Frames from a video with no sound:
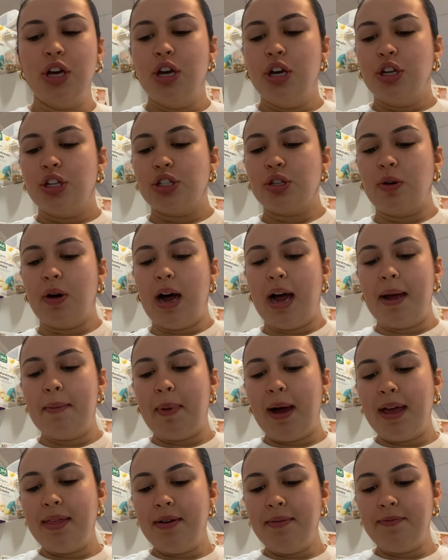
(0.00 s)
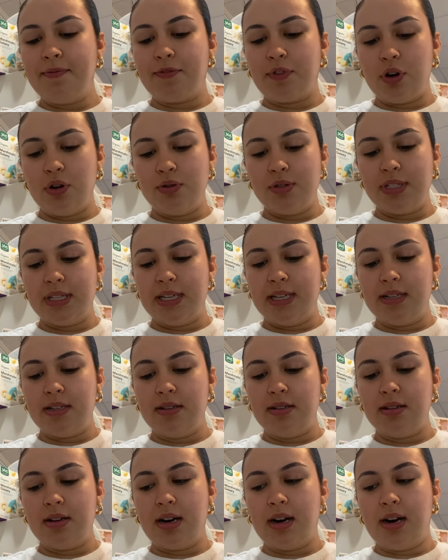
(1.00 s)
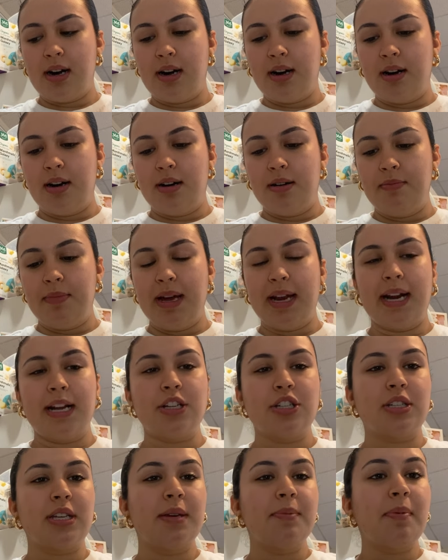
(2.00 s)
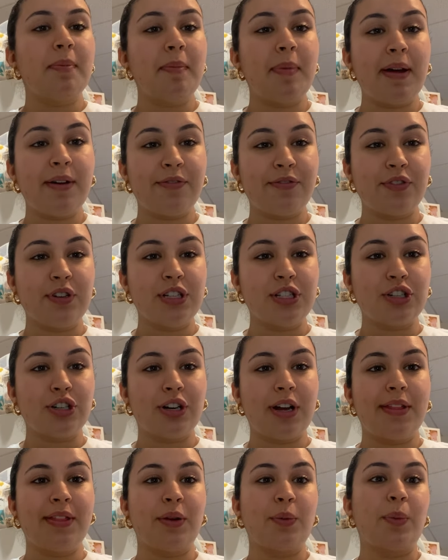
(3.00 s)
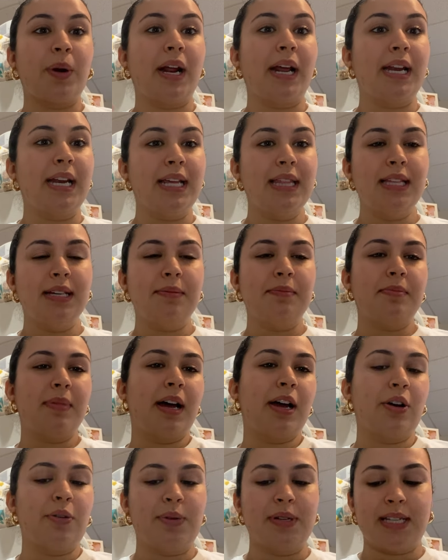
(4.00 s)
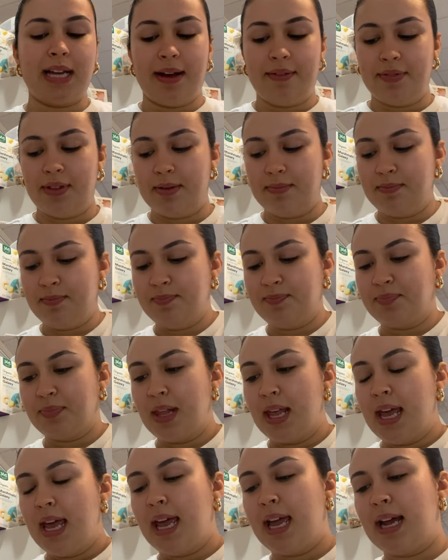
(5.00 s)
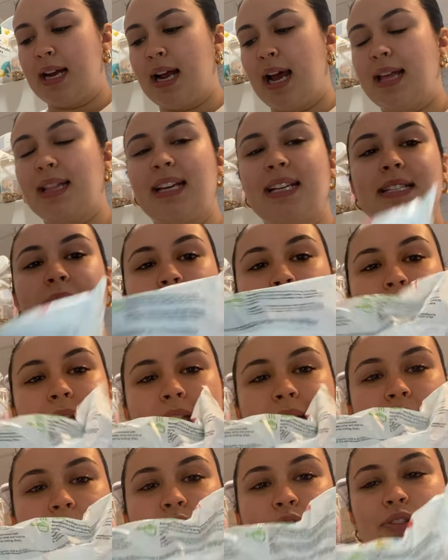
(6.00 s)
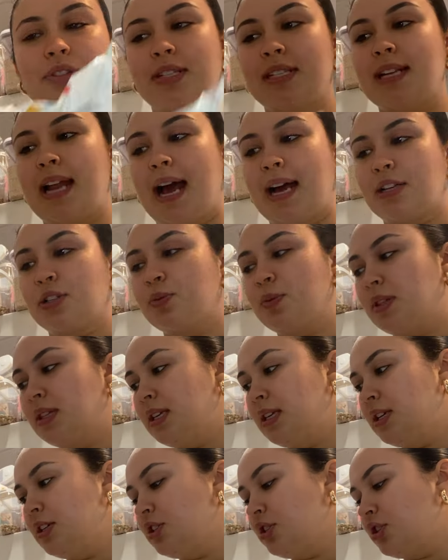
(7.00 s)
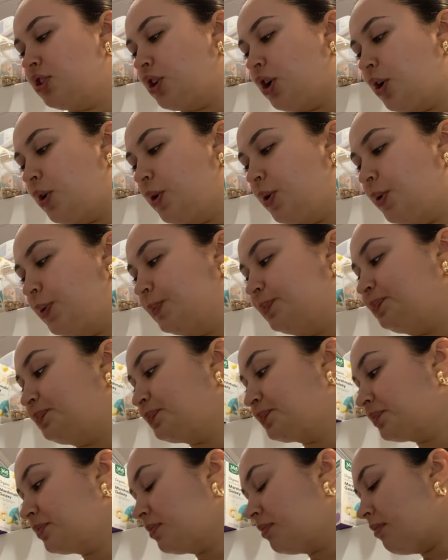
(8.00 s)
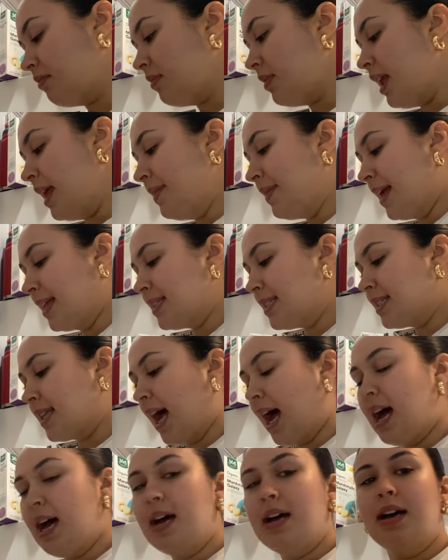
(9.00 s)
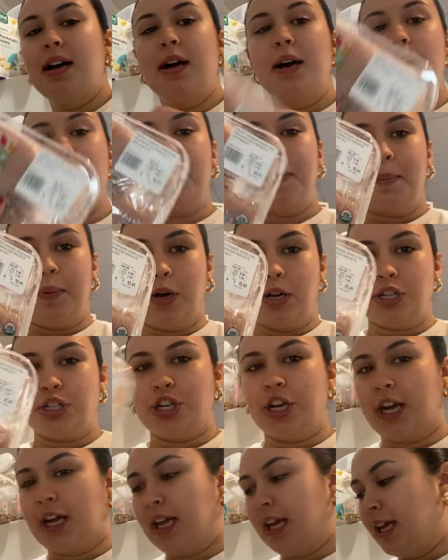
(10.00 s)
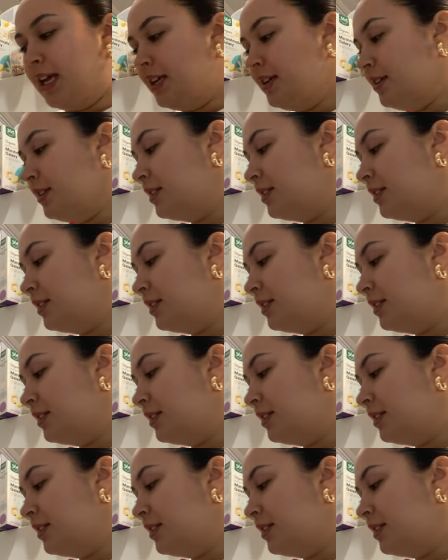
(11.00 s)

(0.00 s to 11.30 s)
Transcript: So I buy them frozen, and I just keep them in my freezer, and then when I need them, I always have them. And I like to make like little snacks with these, so that's that. Bought chicken.